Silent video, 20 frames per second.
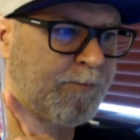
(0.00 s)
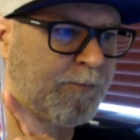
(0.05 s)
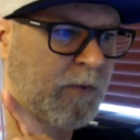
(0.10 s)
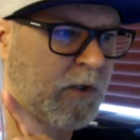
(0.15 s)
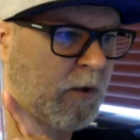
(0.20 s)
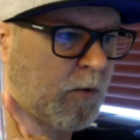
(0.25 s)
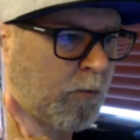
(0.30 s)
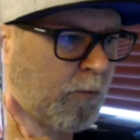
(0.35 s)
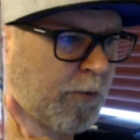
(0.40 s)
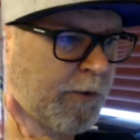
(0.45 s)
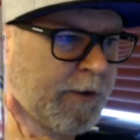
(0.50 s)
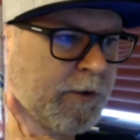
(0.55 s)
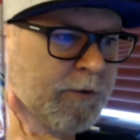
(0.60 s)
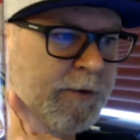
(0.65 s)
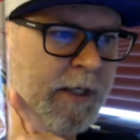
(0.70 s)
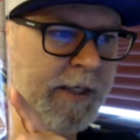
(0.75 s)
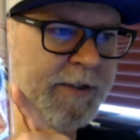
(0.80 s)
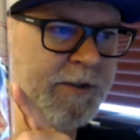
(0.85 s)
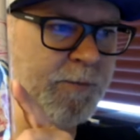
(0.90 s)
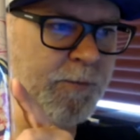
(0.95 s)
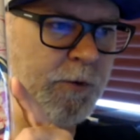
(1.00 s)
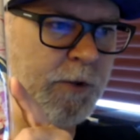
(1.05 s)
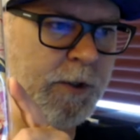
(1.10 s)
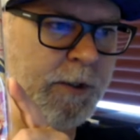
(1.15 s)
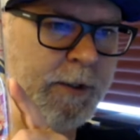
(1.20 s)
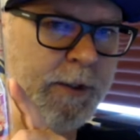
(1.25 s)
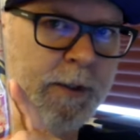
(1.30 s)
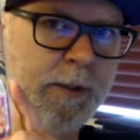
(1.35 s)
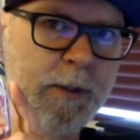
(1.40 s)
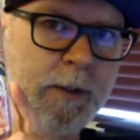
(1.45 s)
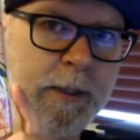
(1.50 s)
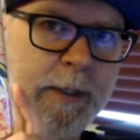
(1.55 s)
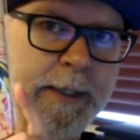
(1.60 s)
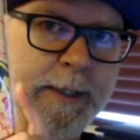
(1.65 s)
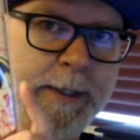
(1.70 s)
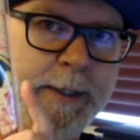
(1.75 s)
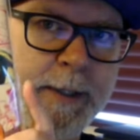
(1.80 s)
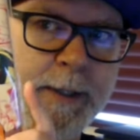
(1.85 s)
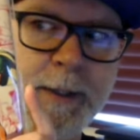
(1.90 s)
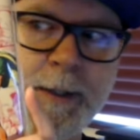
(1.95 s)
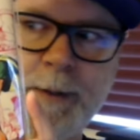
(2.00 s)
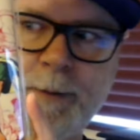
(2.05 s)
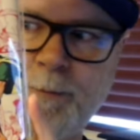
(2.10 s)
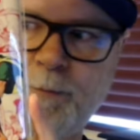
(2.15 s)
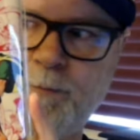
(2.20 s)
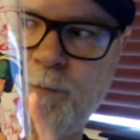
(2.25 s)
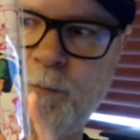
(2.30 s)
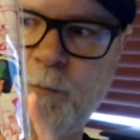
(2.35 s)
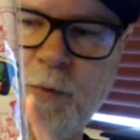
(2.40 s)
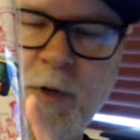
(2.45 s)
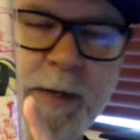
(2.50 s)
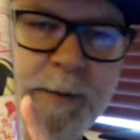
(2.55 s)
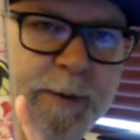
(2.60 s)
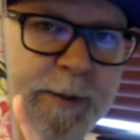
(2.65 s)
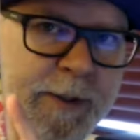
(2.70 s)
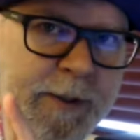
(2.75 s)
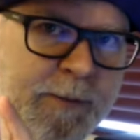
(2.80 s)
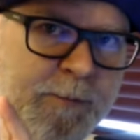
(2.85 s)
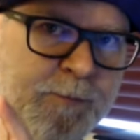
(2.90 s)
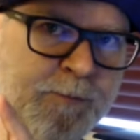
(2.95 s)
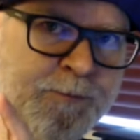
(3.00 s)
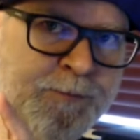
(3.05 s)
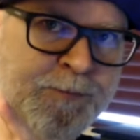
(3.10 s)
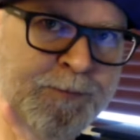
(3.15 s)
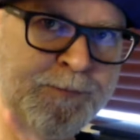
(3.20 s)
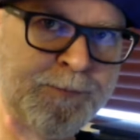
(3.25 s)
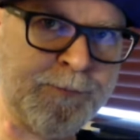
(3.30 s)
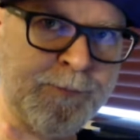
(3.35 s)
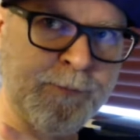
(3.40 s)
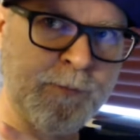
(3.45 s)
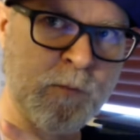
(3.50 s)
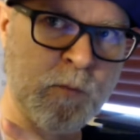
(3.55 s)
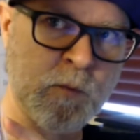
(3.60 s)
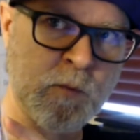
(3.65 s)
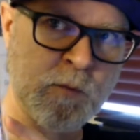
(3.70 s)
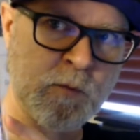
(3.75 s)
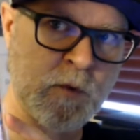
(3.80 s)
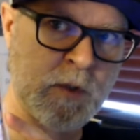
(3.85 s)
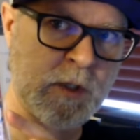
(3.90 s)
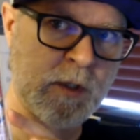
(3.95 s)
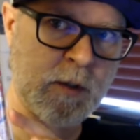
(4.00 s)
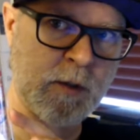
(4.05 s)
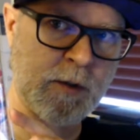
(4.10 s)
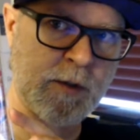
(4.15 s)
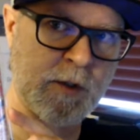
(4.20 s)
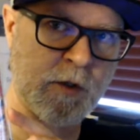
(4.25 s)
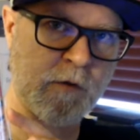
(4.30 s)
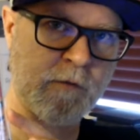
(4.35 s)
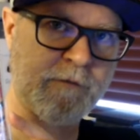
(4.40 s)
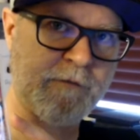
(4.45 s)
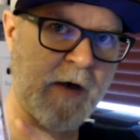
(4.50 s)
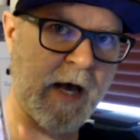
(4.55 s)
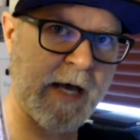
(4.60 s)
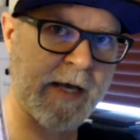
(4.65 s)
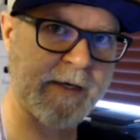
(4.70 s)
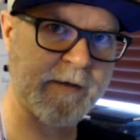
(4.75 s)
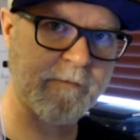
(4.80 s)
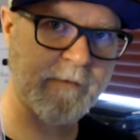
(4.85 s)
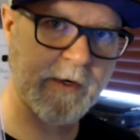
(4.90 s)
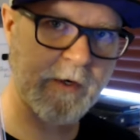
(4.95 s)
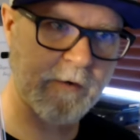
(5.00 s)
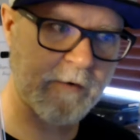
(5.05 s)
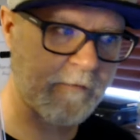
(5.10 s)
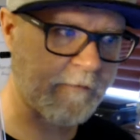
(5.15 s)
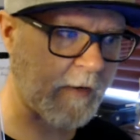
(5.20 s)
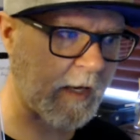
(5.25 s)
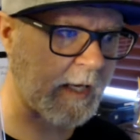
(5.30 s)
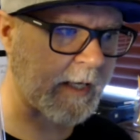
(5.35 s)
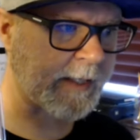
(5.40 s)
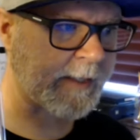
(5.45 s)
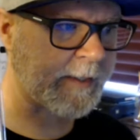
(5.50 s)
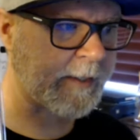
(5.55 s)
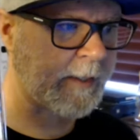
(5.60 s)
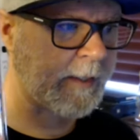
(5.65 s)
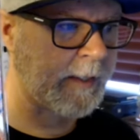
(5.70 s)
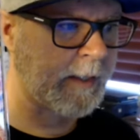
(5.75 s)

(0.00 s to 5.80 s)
Real nice book, probably fine, very fine.